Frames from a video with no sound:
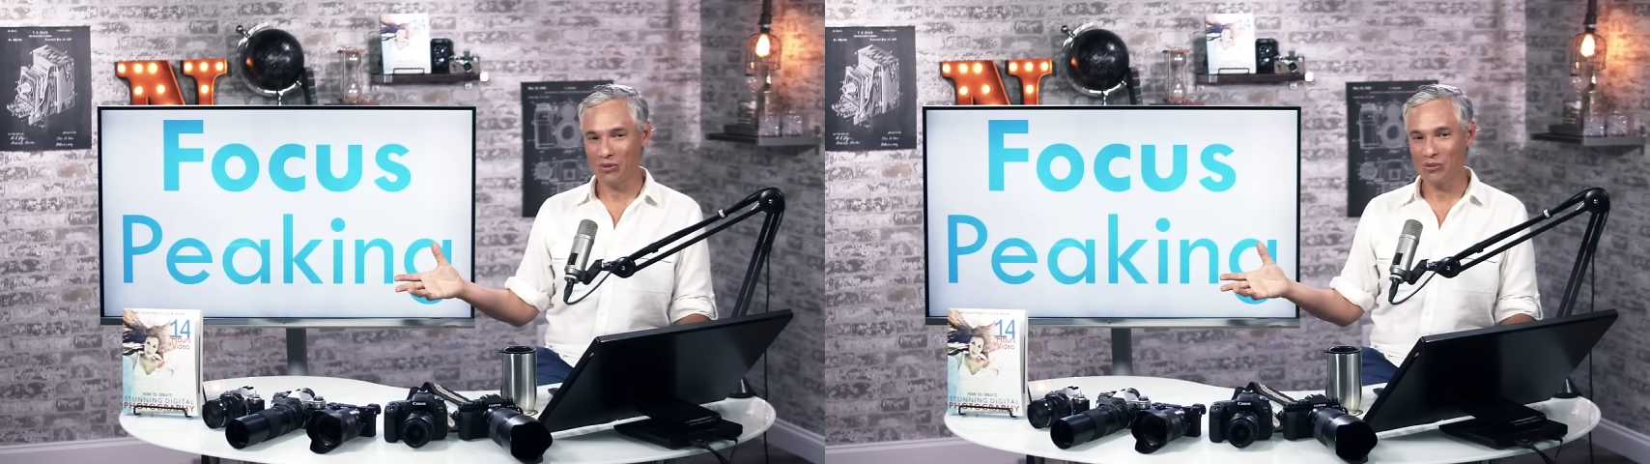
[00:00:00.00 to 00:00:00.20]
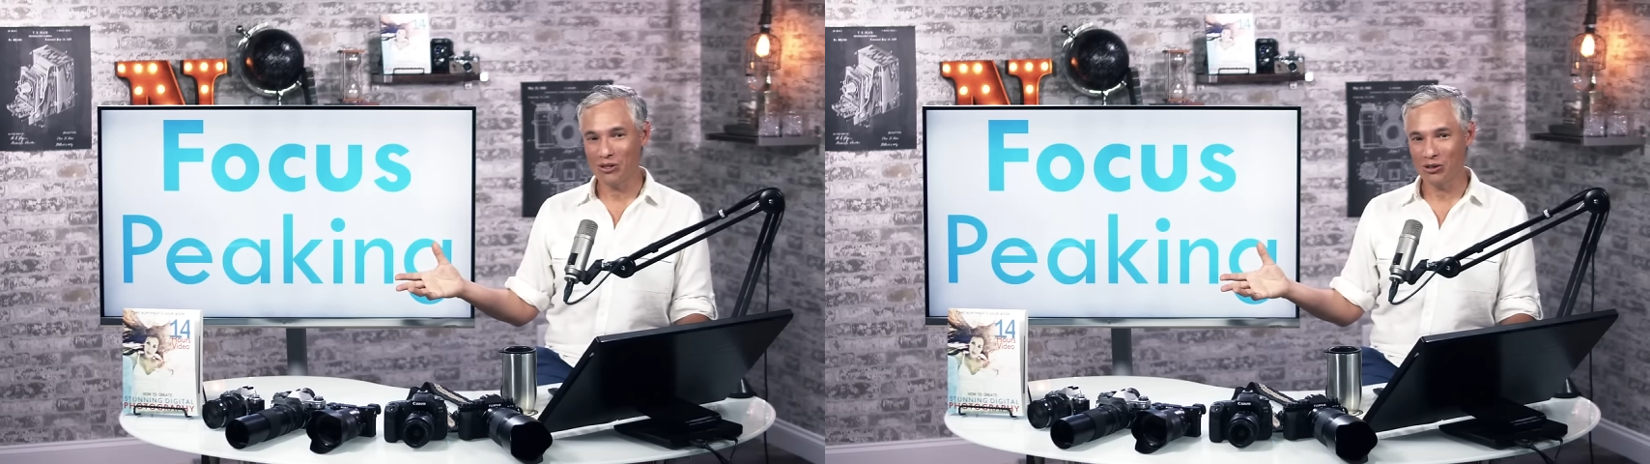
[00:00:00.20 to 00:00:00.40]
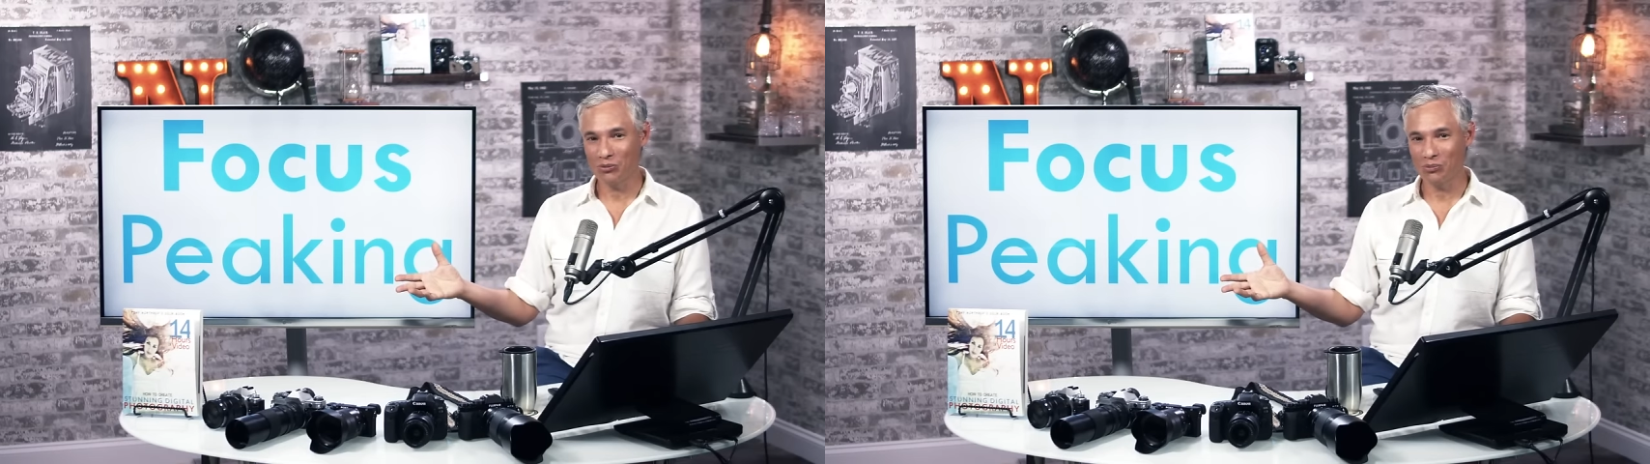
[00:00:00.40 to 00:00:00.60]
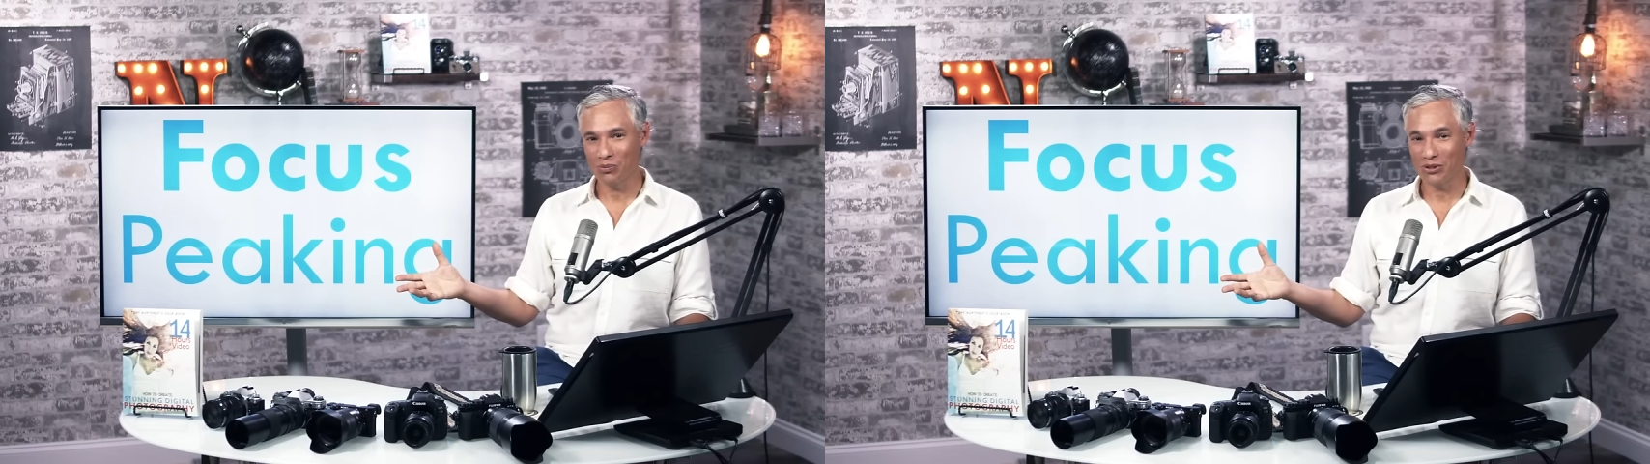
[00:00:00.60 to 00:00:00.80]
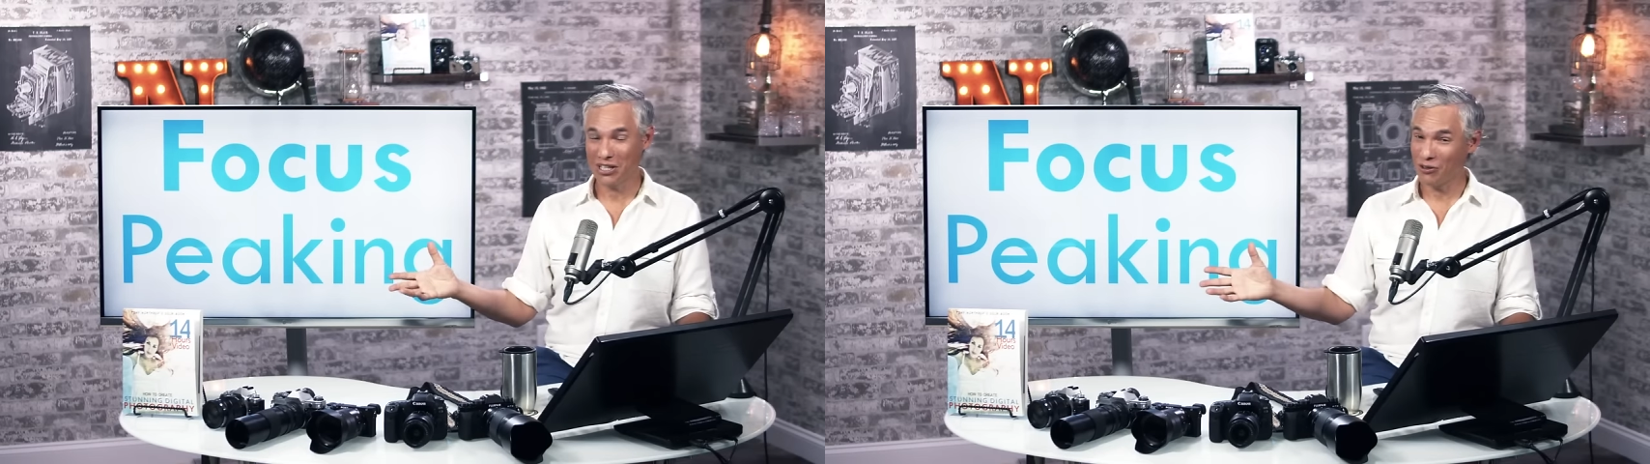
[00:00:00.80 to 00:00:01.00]
maybe they'll
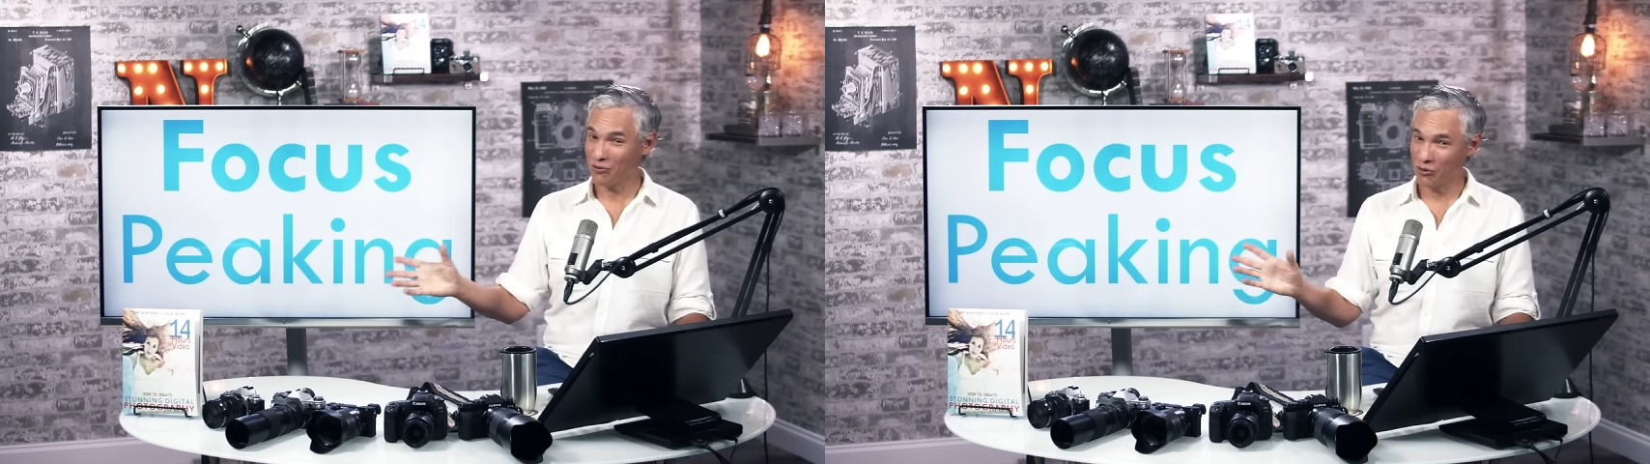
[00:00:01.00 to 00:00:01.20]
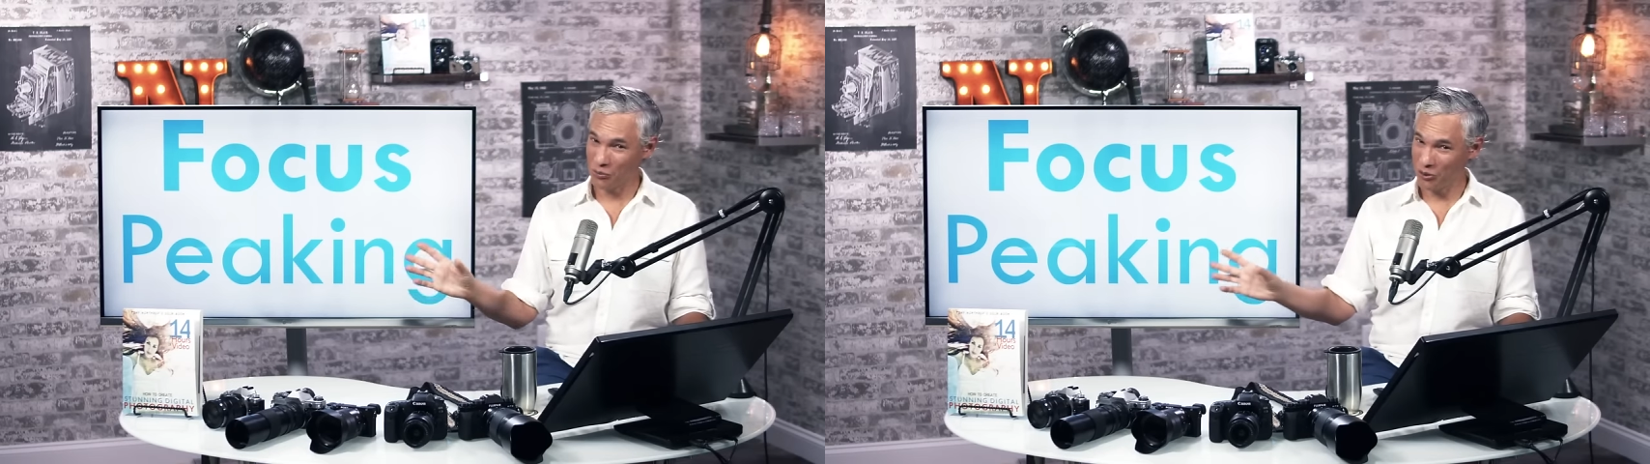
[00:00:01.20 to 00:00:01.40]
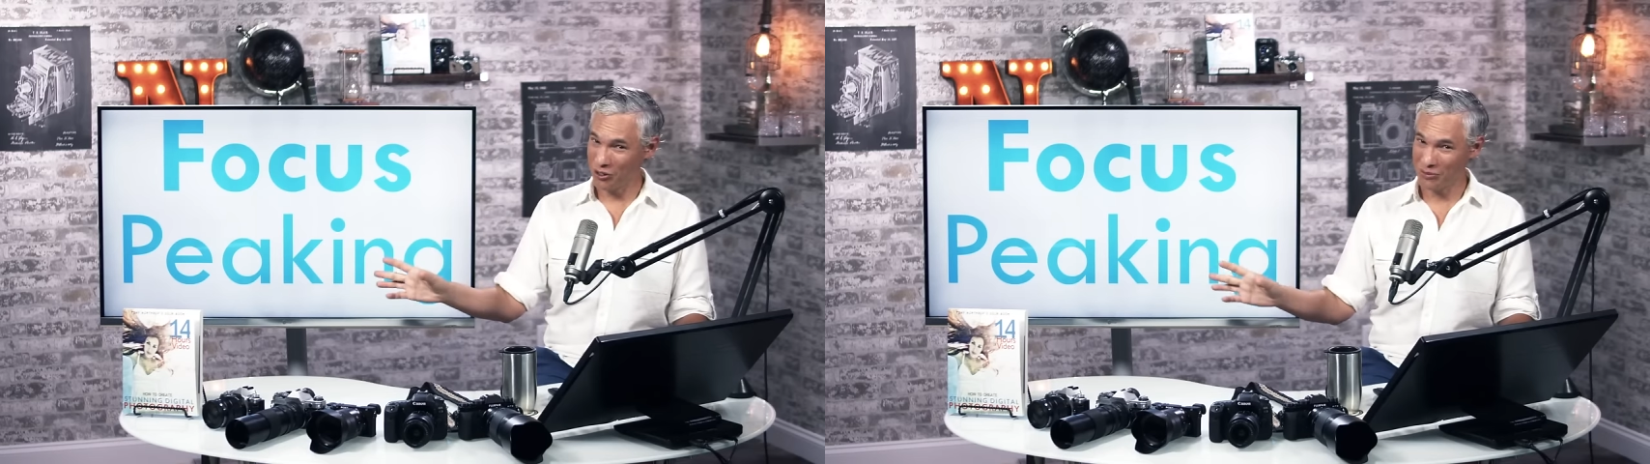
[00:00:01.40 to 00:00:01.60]
push out firmware